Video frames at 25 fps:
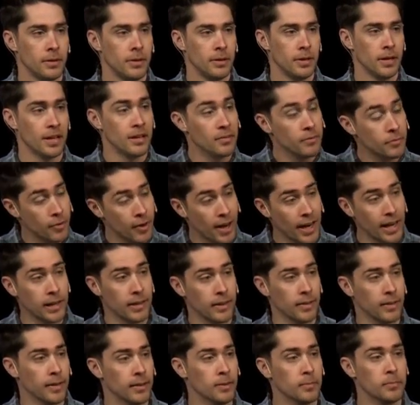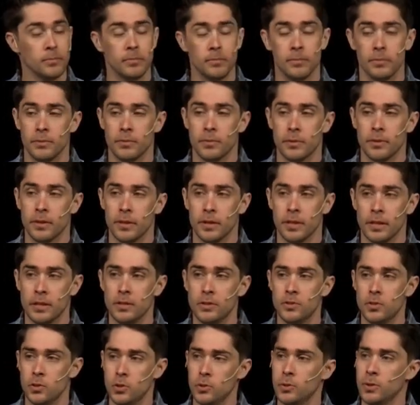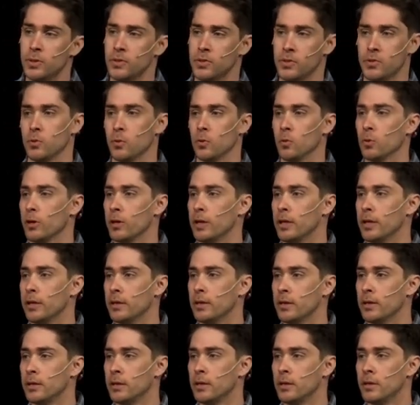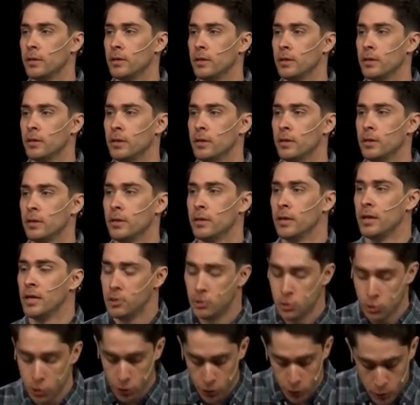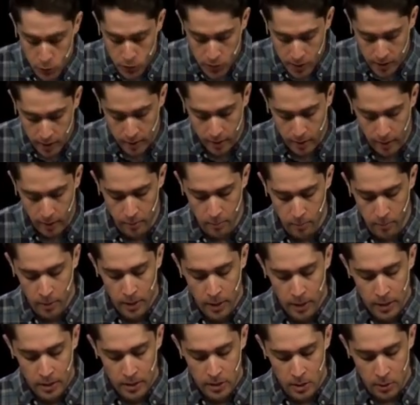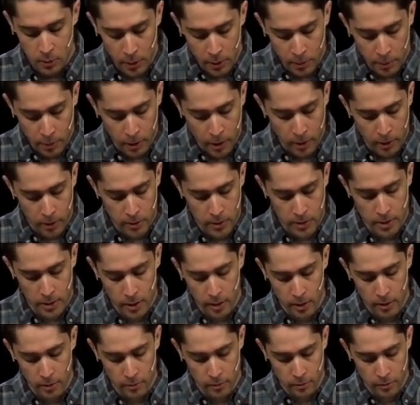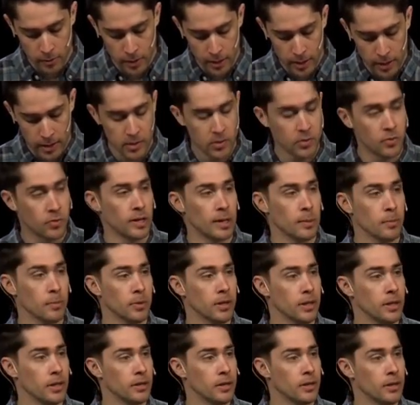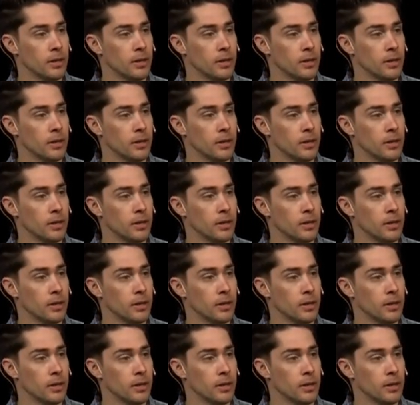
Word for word: and inviting them into his story and choosing them to be part of his family.